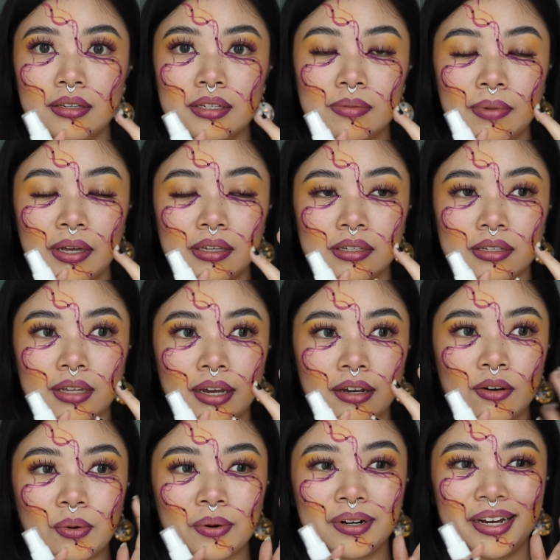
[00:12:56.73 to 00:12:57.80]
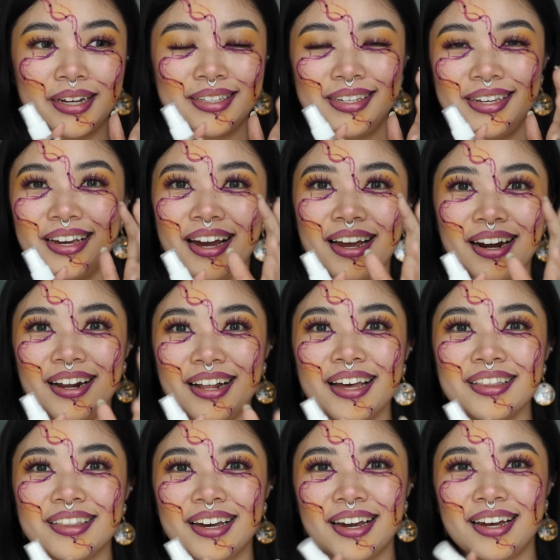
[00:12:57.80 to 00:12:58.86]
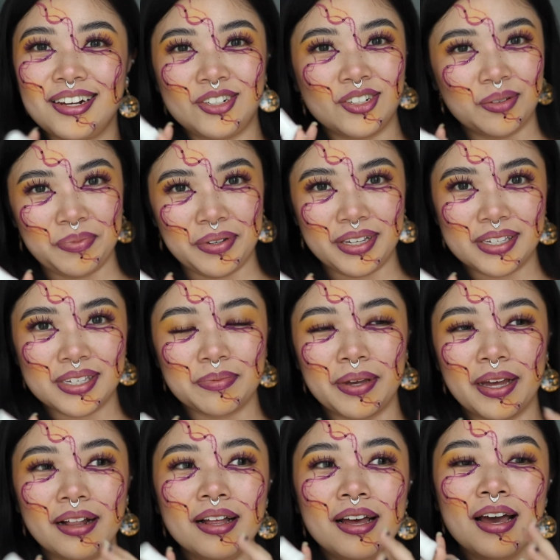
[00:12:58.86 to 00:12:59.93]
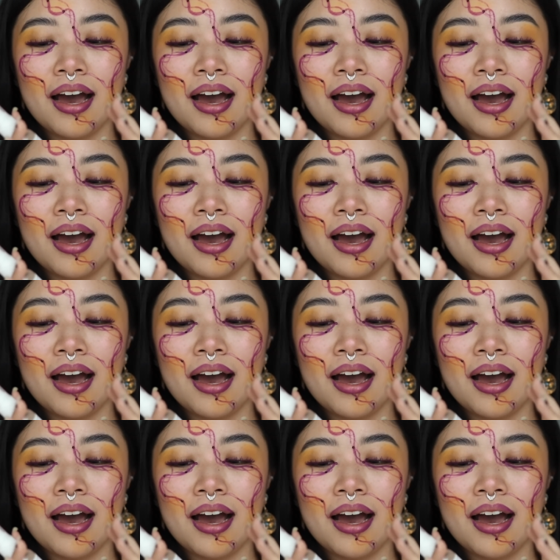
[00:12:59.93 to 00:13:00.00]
The smell is like coconutty, and I like that kind of tropical smell.